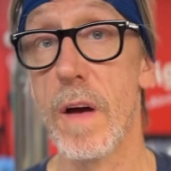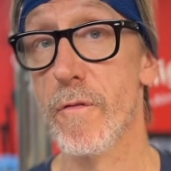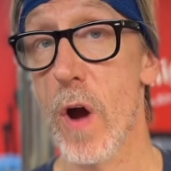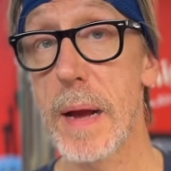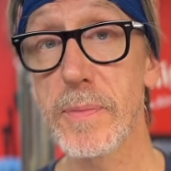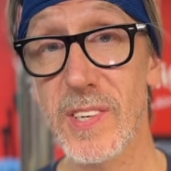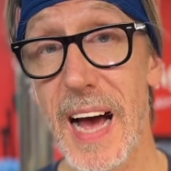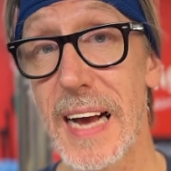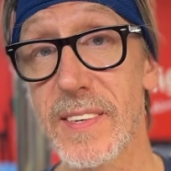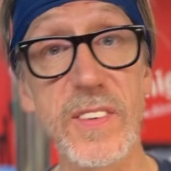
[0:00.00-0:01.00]
Frame
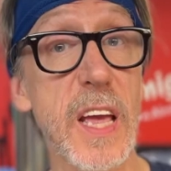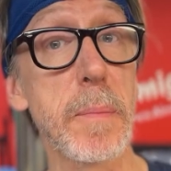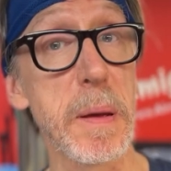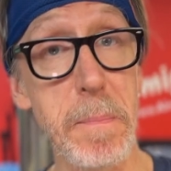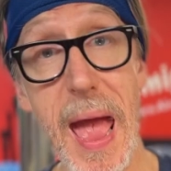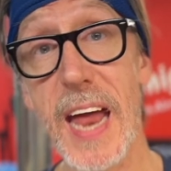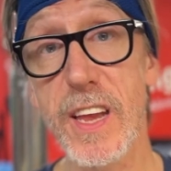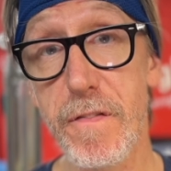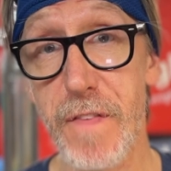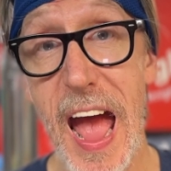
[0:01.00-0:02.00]
sizes can be
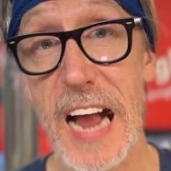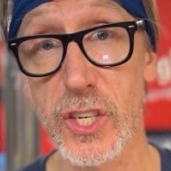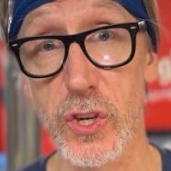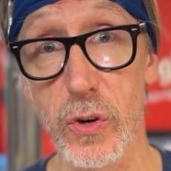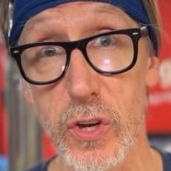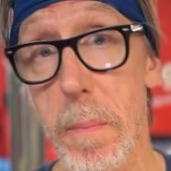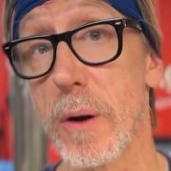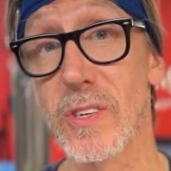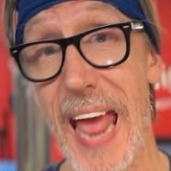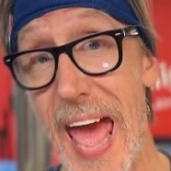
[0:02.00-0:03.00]
manufactured to
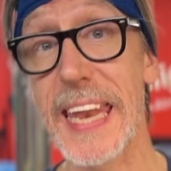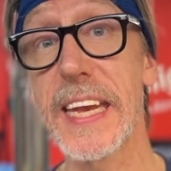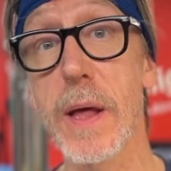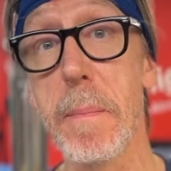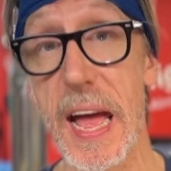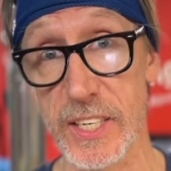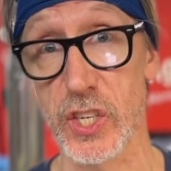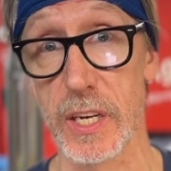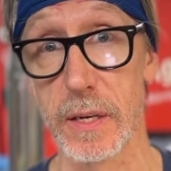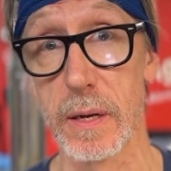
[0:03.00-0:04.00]
most any
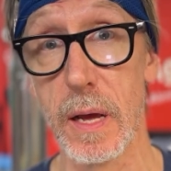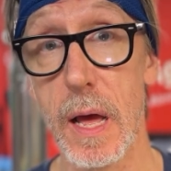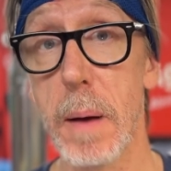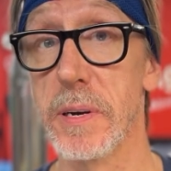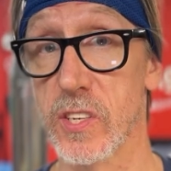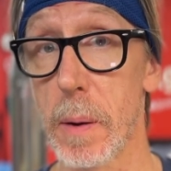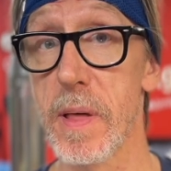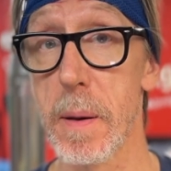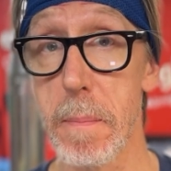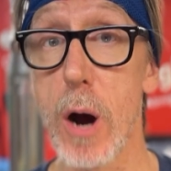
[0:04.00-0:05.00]
dimension, but some
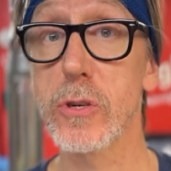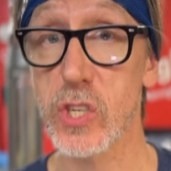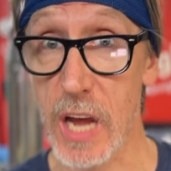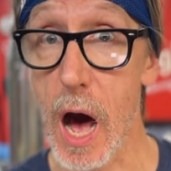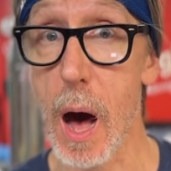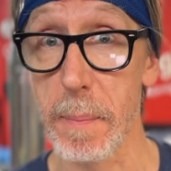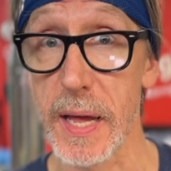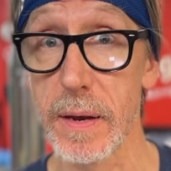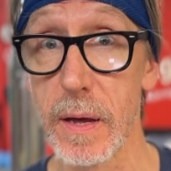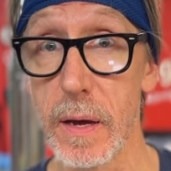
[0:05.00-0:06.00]
of the most common